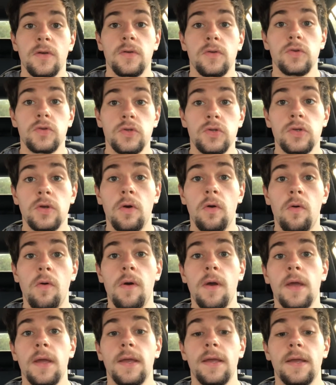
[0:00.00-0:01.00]
So,
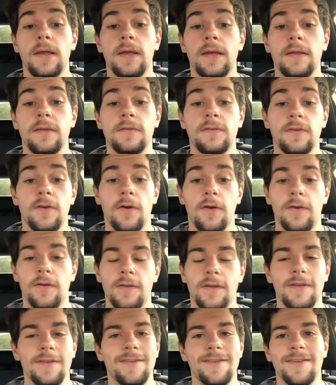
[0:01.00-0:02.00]
it's
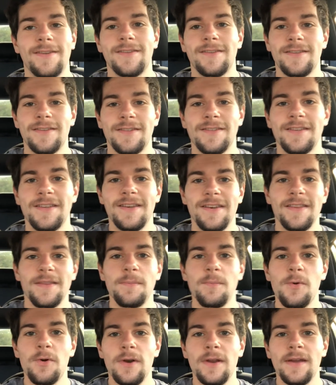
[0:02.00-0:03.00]
currently 6:16 in the
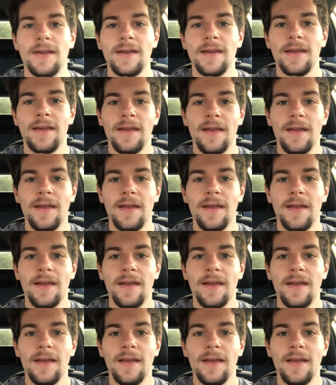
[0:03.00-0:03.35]
morning,